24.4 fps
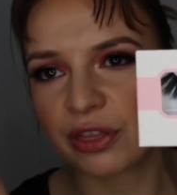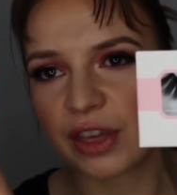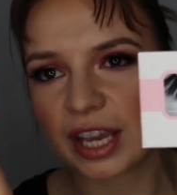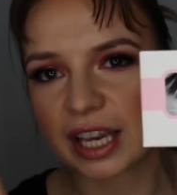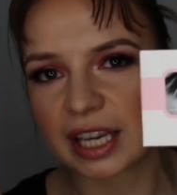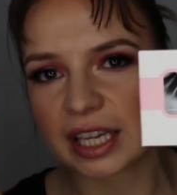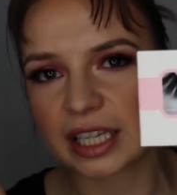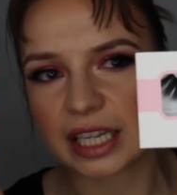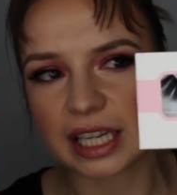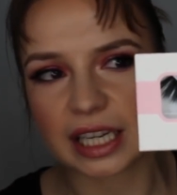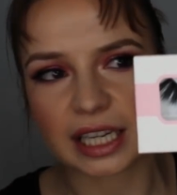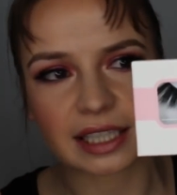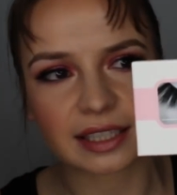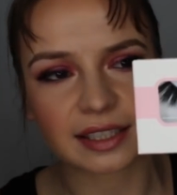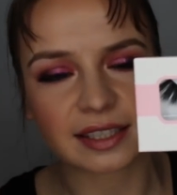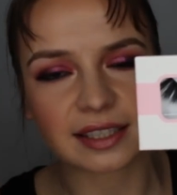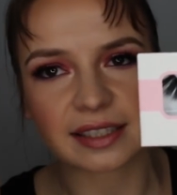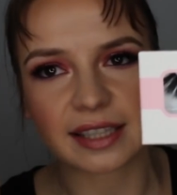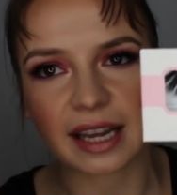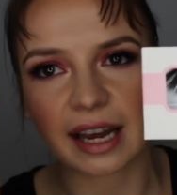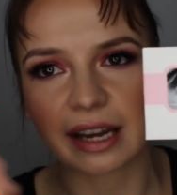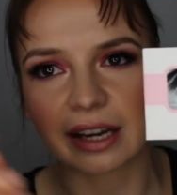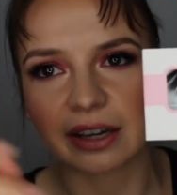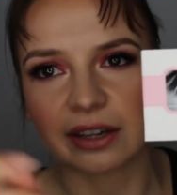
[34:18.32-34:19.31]
thickening
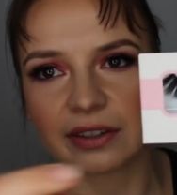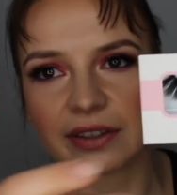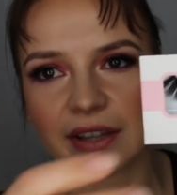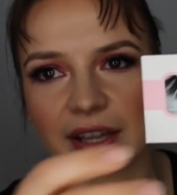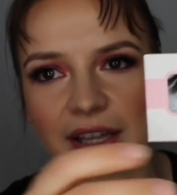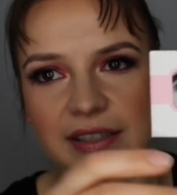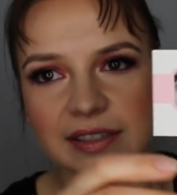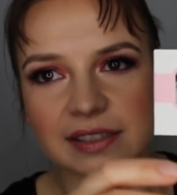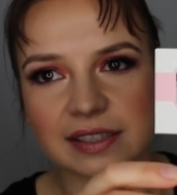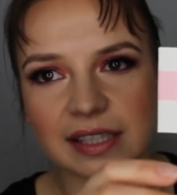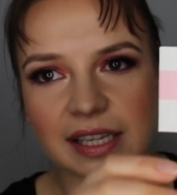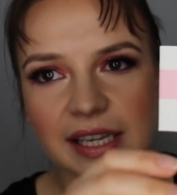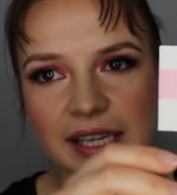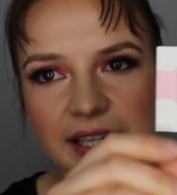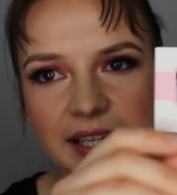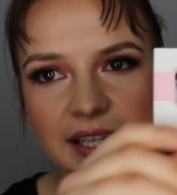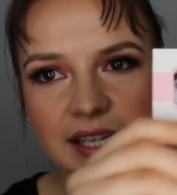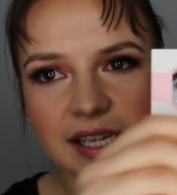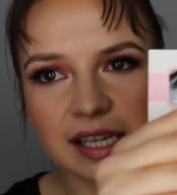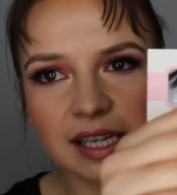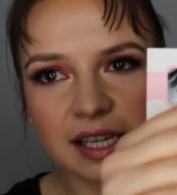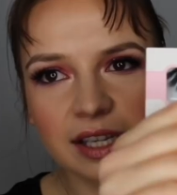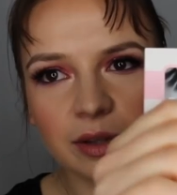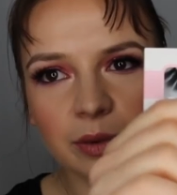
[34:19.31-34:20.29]
style that's
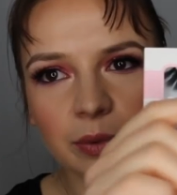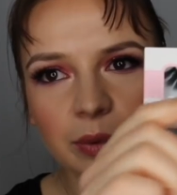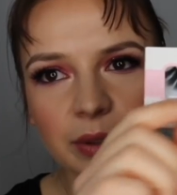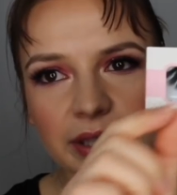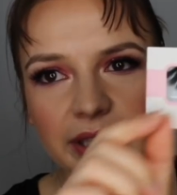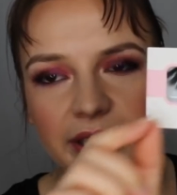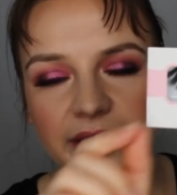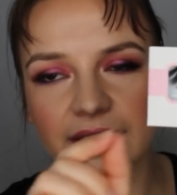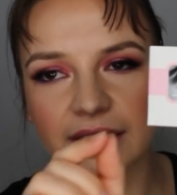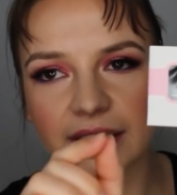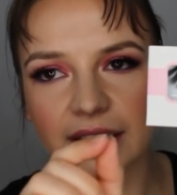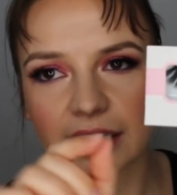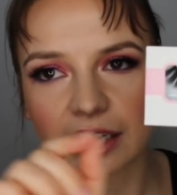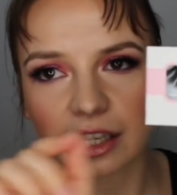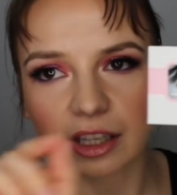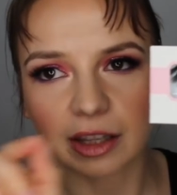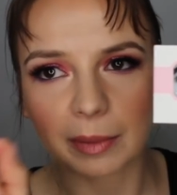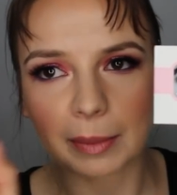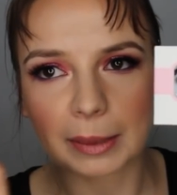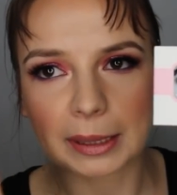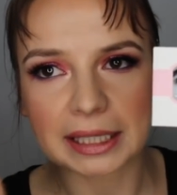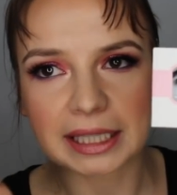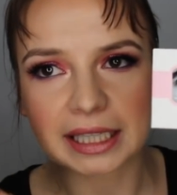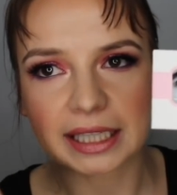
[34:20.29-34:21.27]
like really thin in
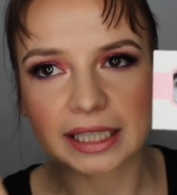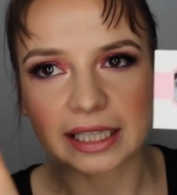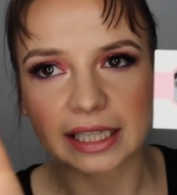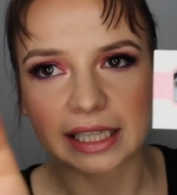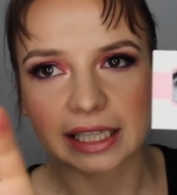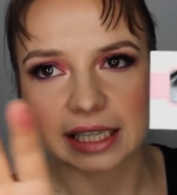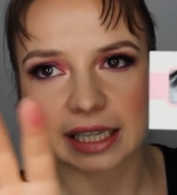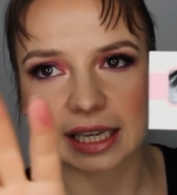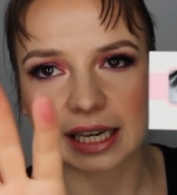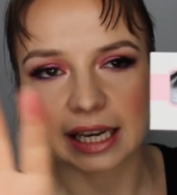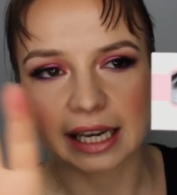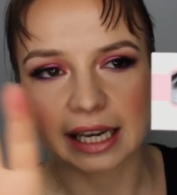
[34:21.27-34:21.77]
the beginning